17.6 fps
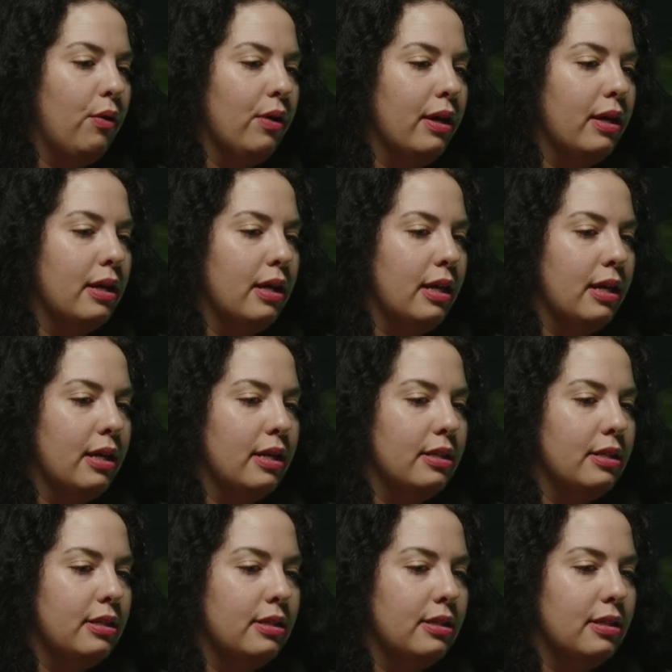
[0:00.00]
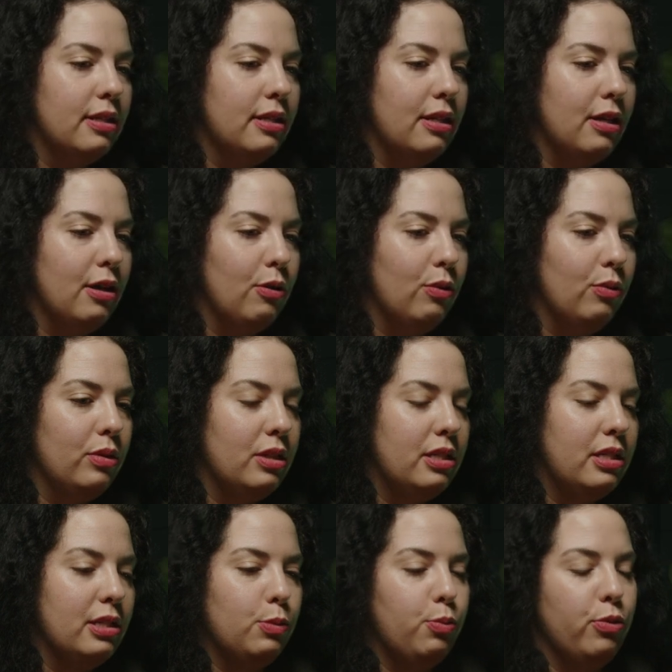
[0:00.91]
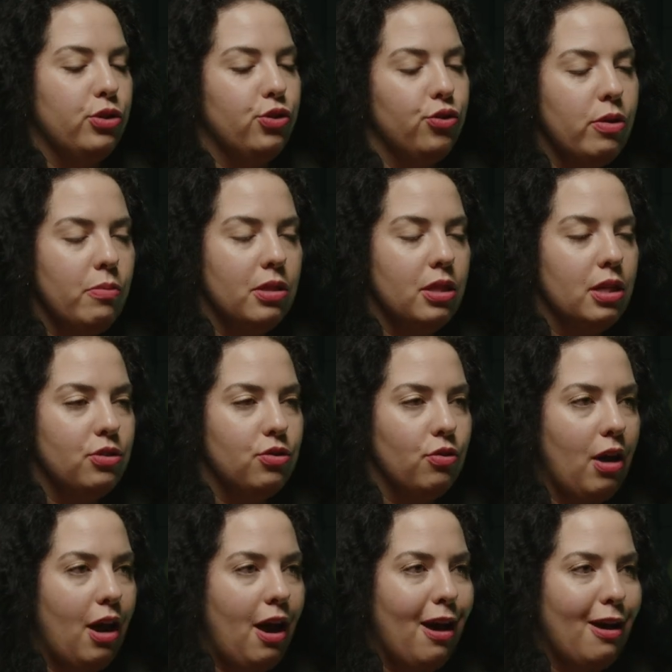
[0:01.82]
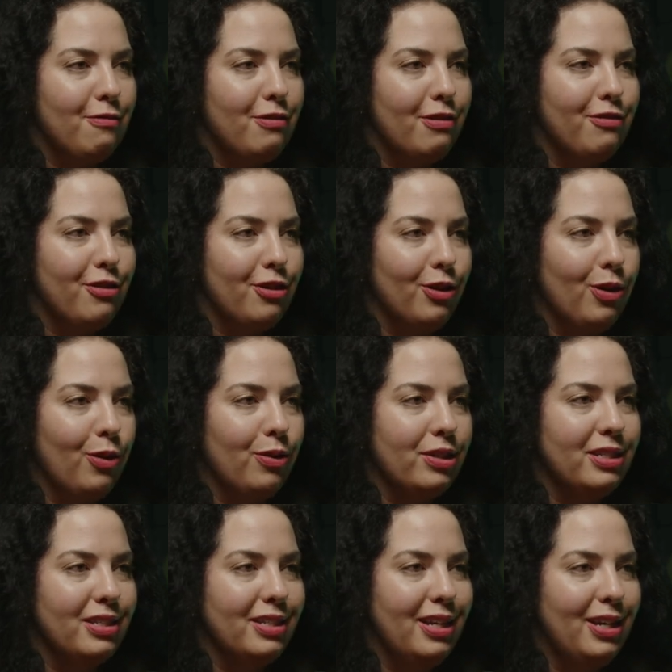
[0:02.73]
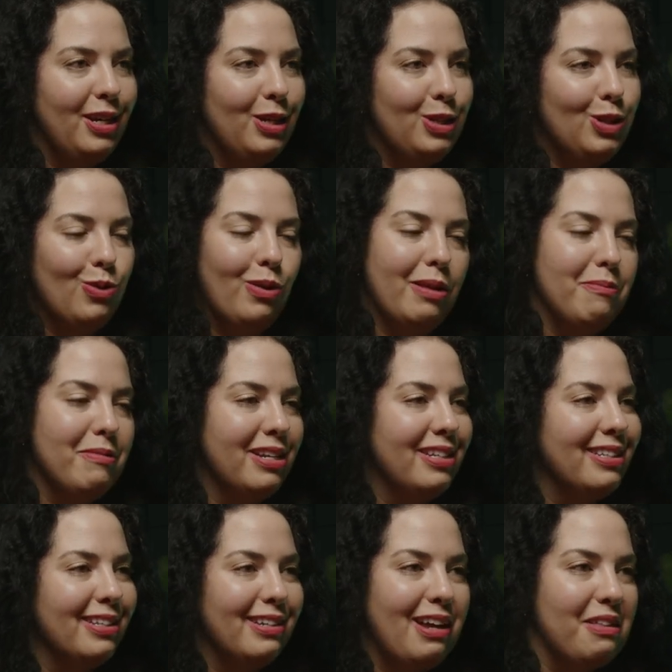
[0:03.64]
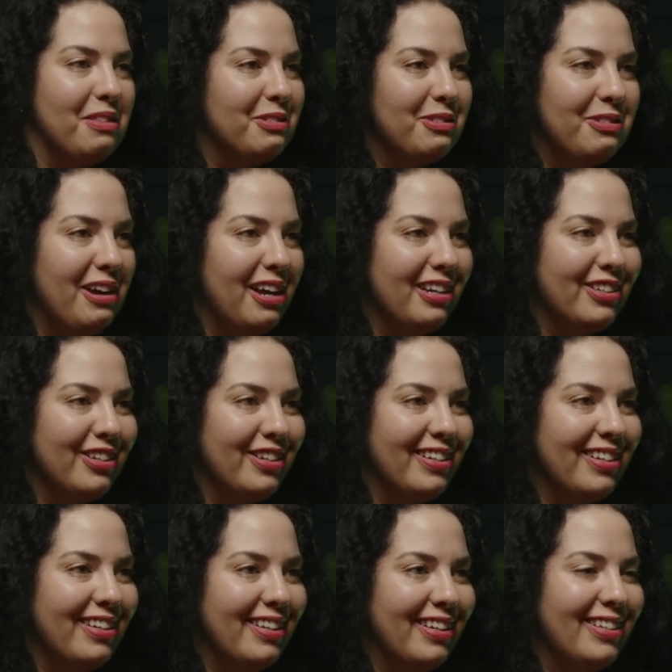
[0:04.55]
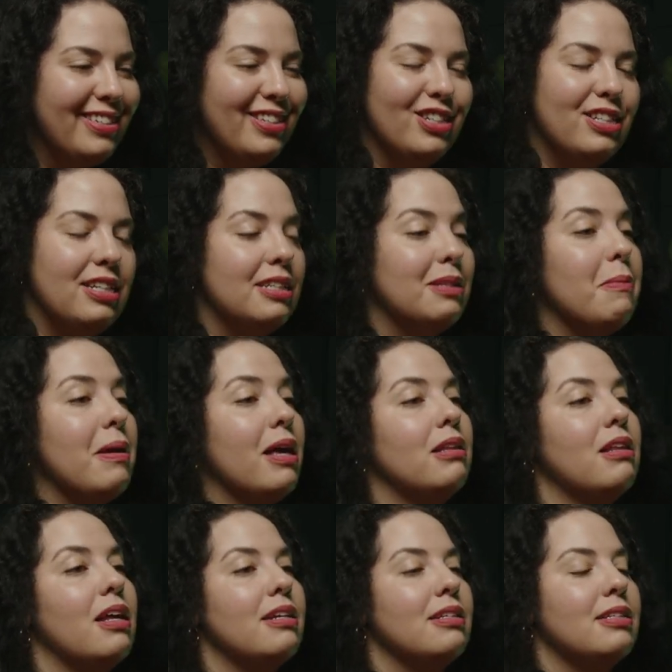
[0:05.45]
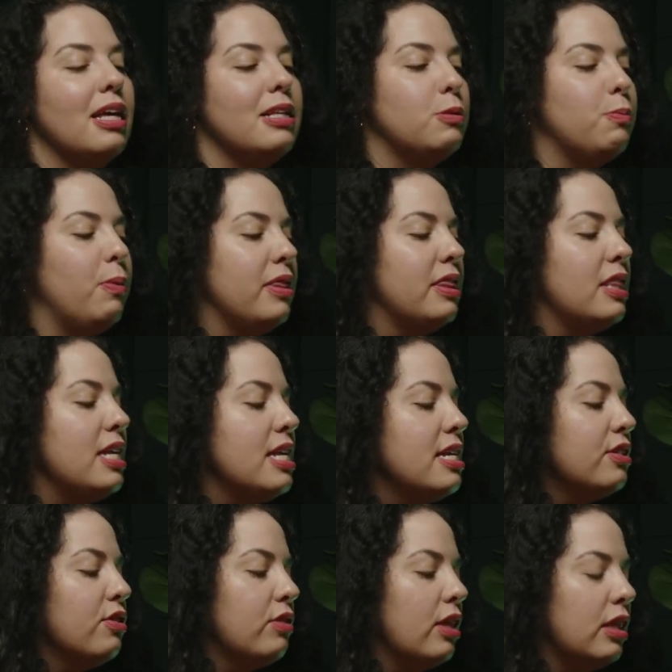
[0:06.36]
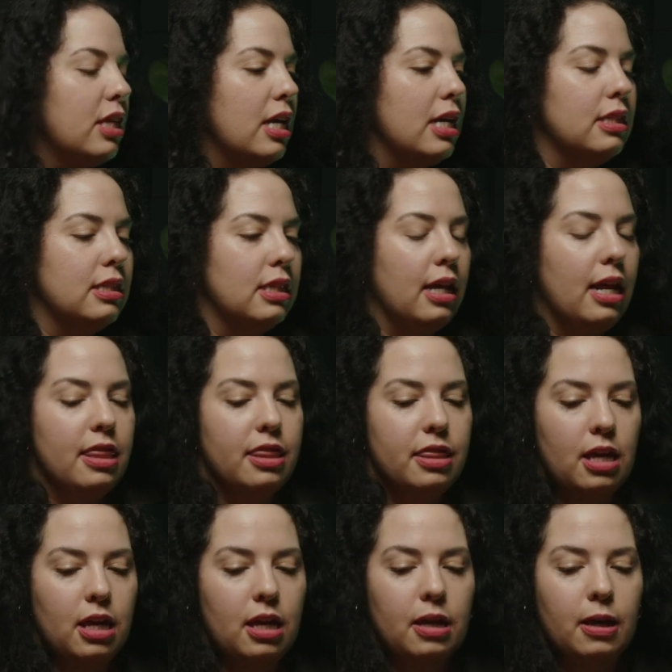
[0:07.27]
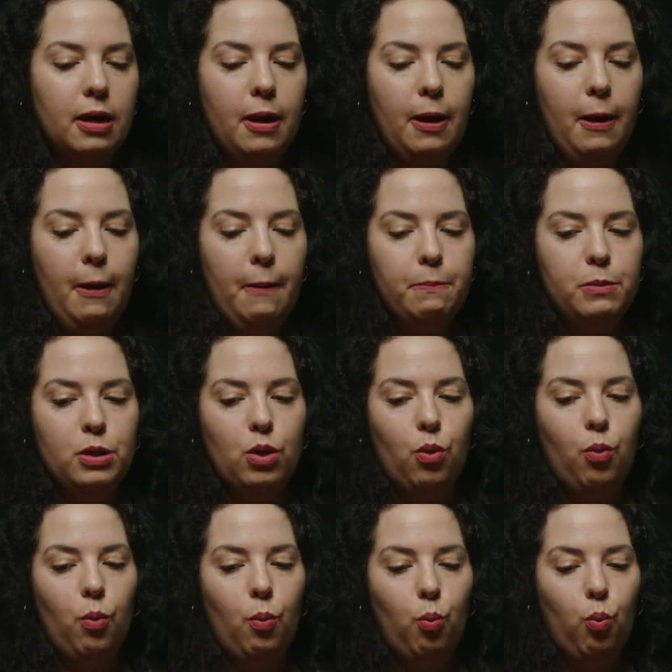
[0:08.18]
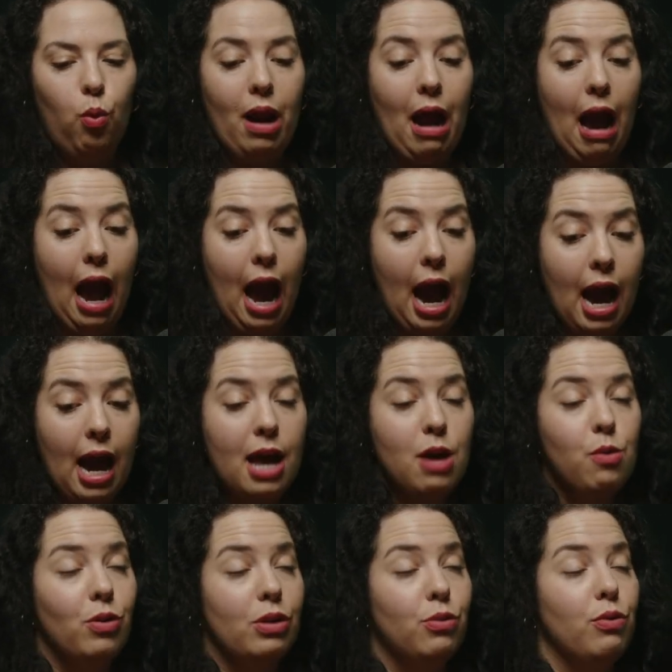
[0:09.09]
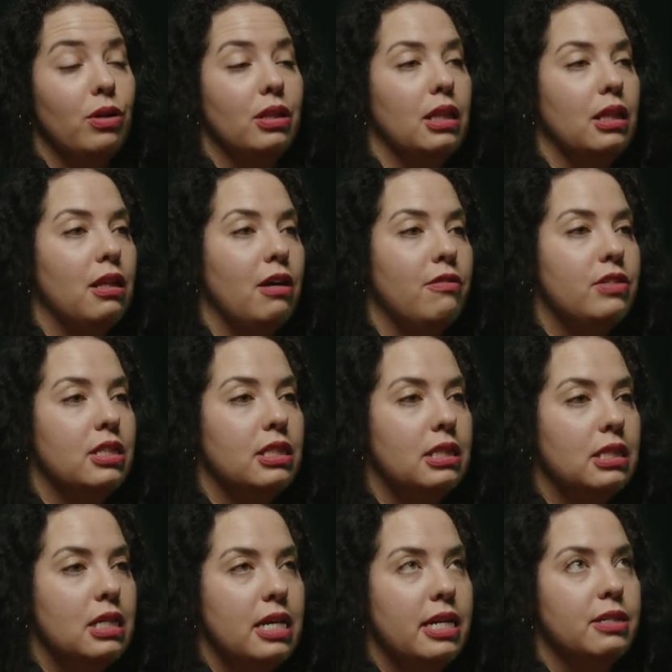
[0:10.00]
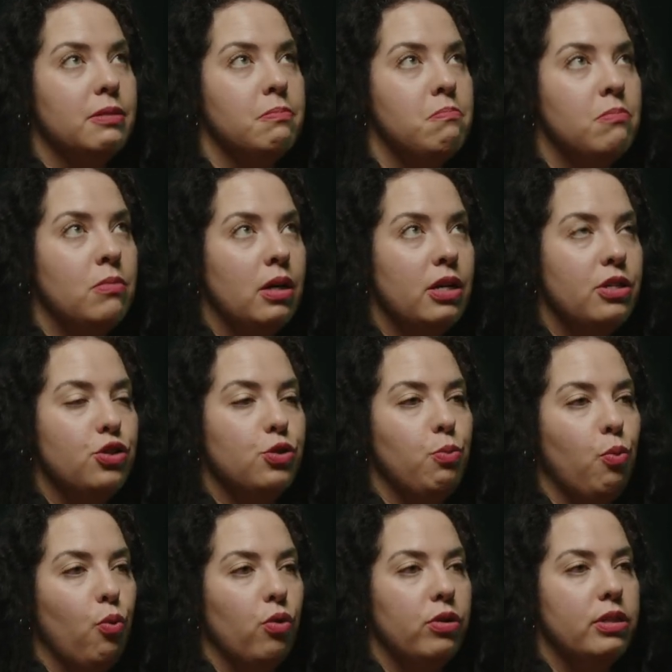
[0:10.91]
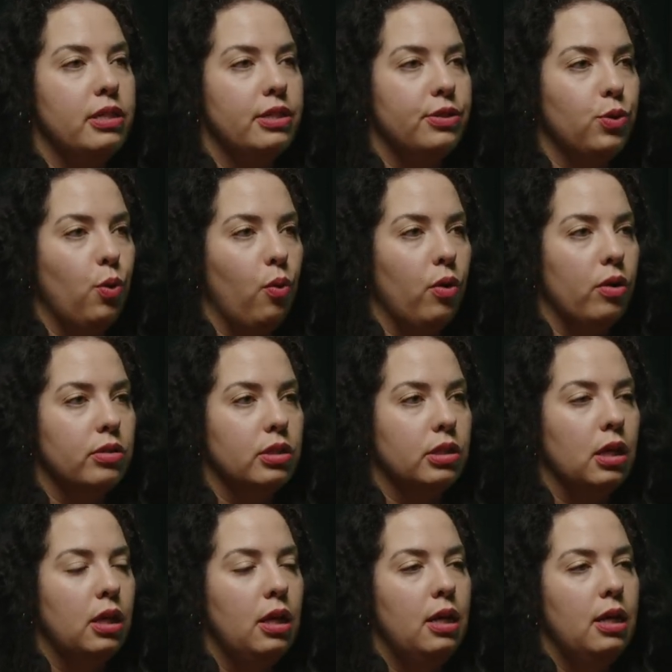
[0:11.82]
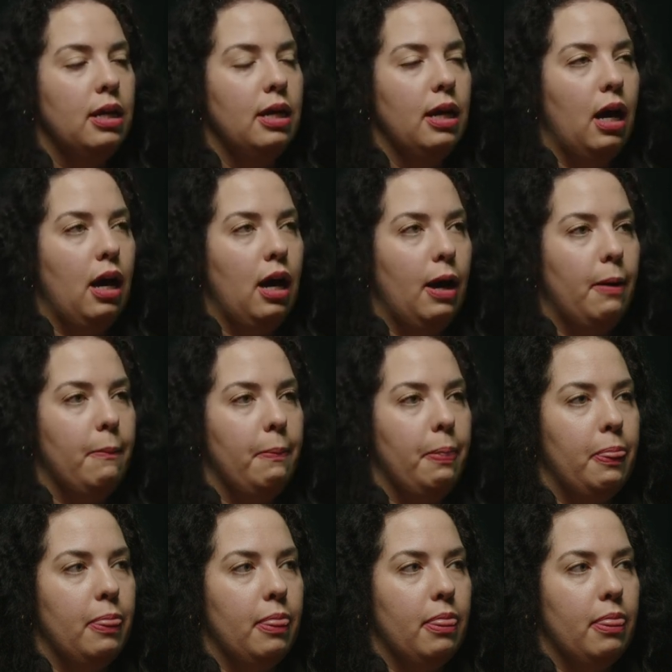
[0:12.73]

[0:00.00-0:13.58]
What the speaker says: it is, the disparate treatment that you have if you're going 20 minutes in either direction. It just doesn't make a lot of sense. But these are the things that I think, what I would really love to see is much more discourse, come